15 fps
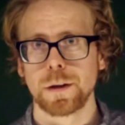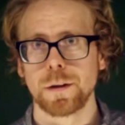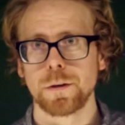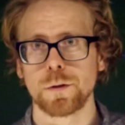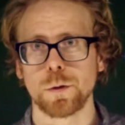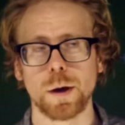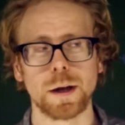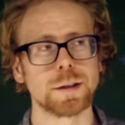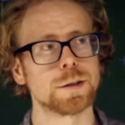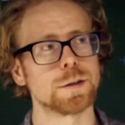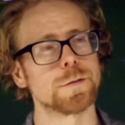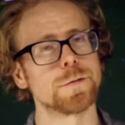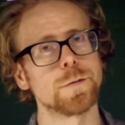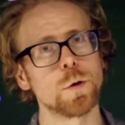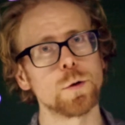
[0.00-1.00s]
So I just
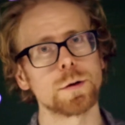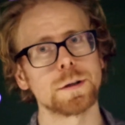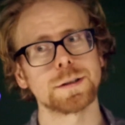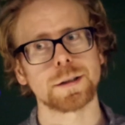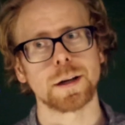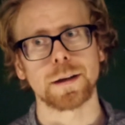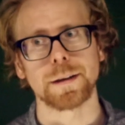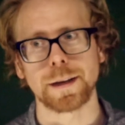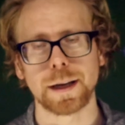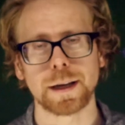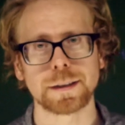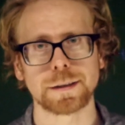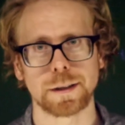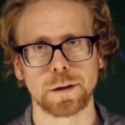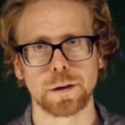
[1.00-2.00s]
focus on the
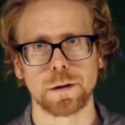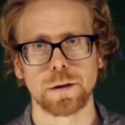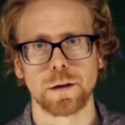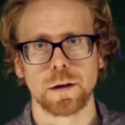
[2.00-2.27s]
exhale.